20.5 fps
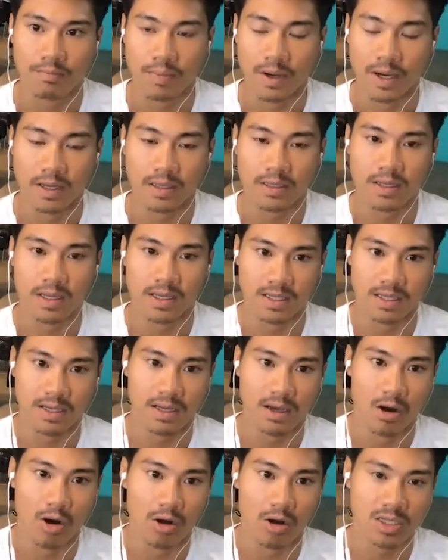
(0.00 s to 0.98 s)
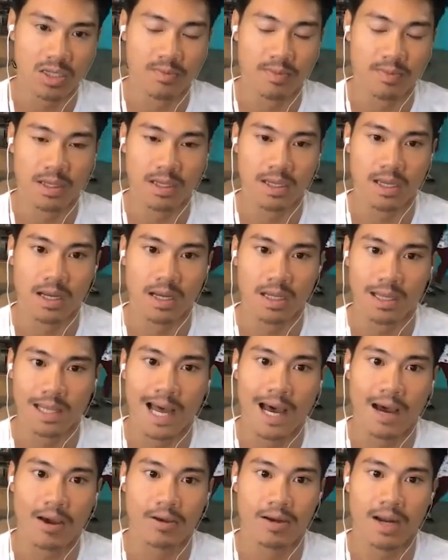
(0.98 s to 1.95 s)
But does it ultimately
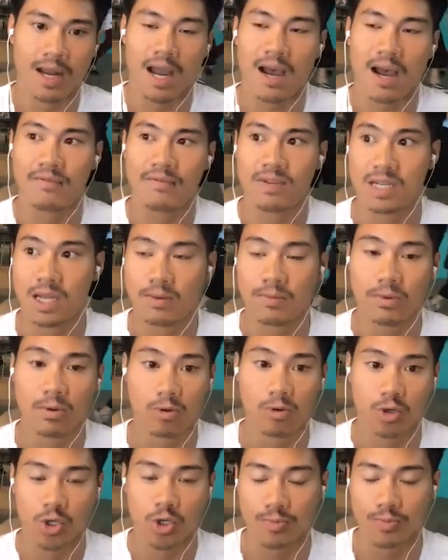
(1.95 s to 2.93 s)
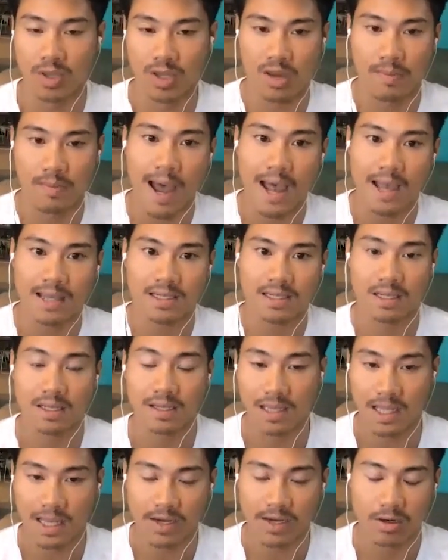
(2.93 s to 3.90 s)
allow you to have double or triple the capacity
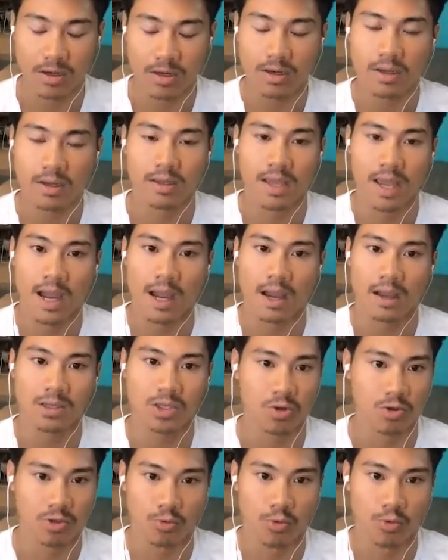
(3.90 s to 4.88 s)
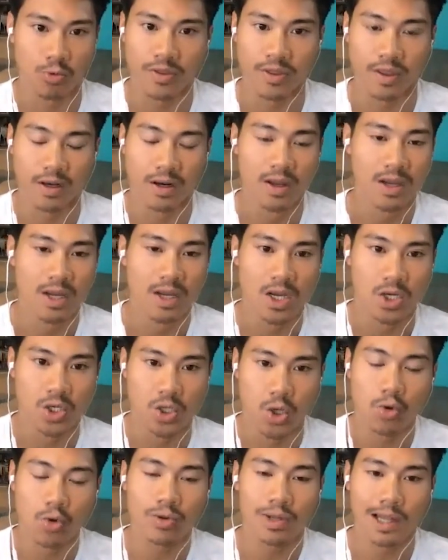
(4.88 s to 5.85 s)
later? Yeah, so it's worth it.
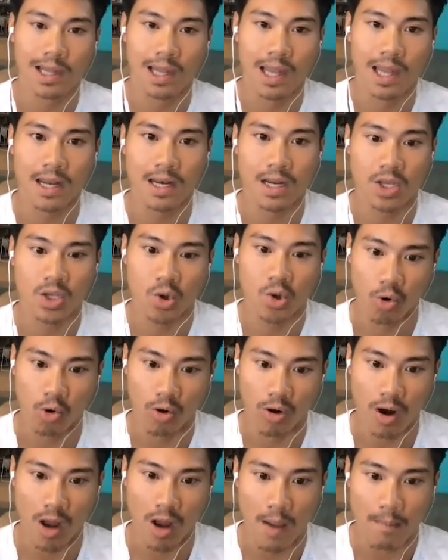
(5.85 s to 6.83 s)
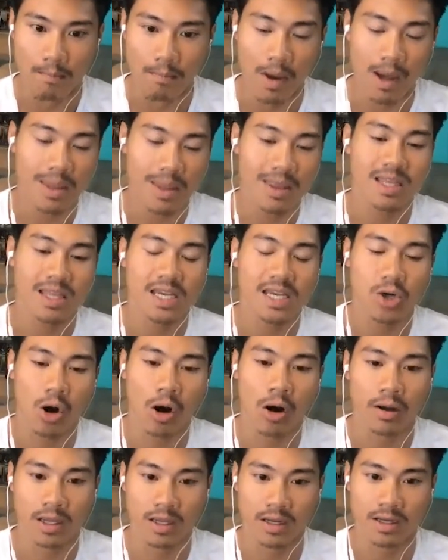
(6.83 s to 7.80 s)
Don't let your monthly
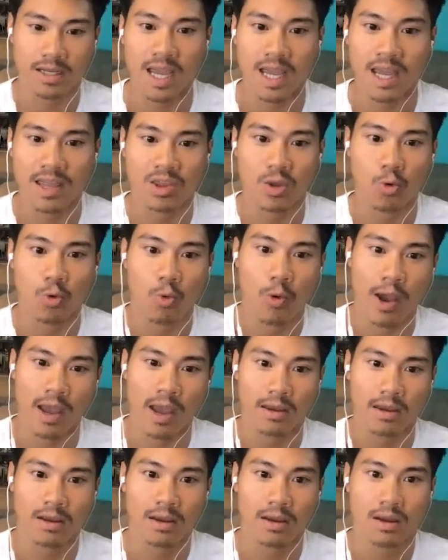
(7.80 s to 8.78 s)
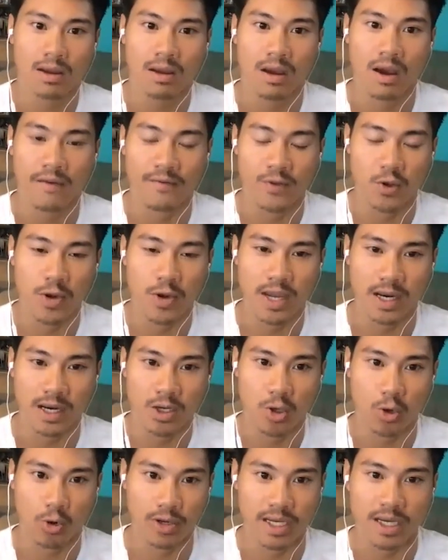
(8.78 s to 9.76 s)
target get in the way of you
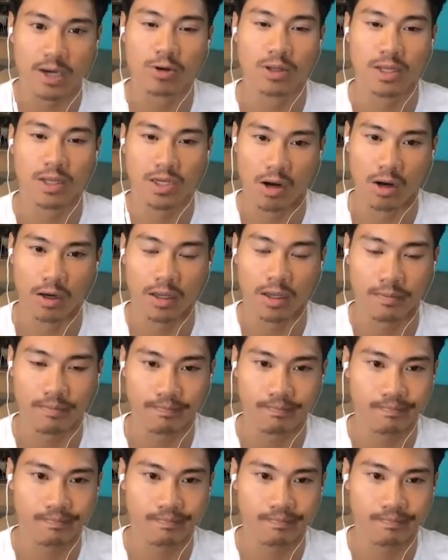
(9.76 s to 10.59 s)
hitting your yearly target.